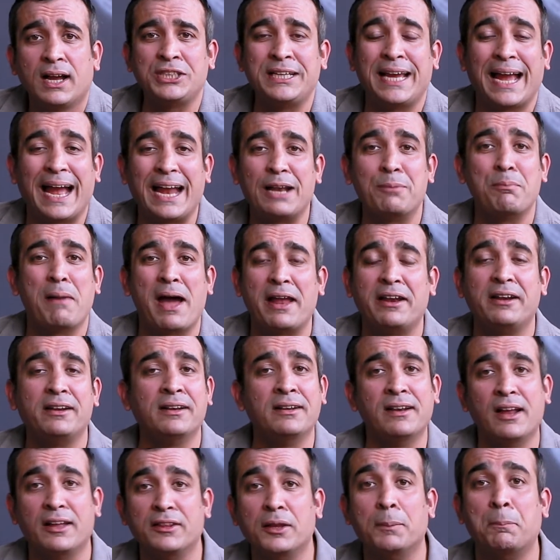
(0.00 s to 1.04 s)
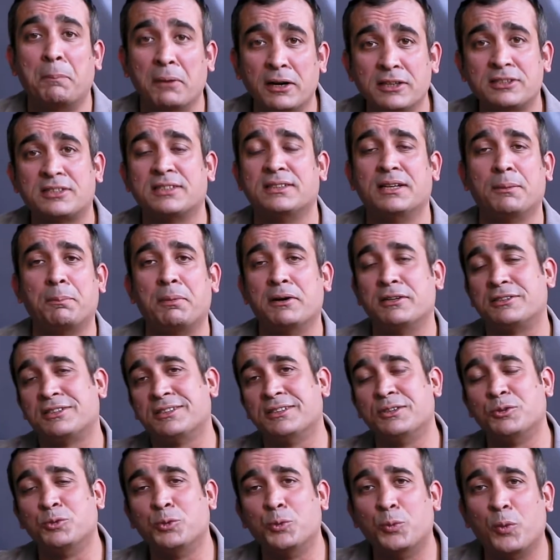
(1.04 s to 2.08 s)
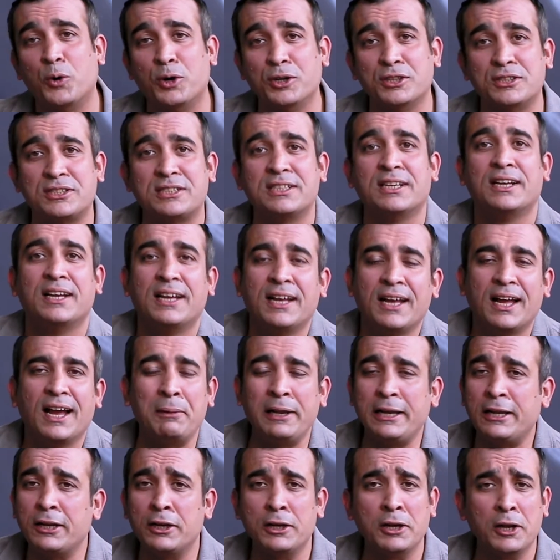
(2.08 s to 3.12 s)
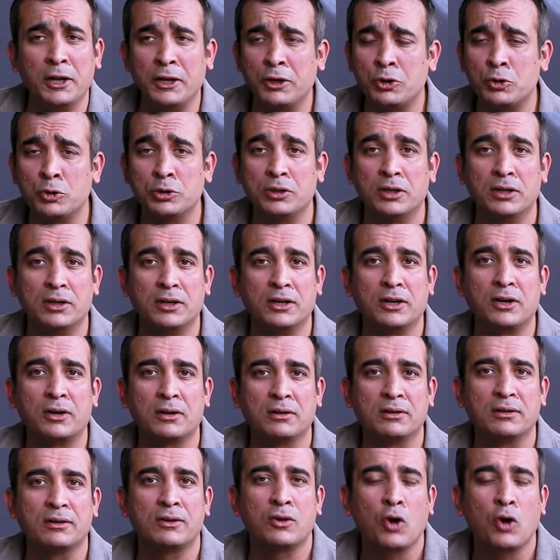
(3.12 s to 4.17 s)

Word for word: she had married another person, a person who was completely into the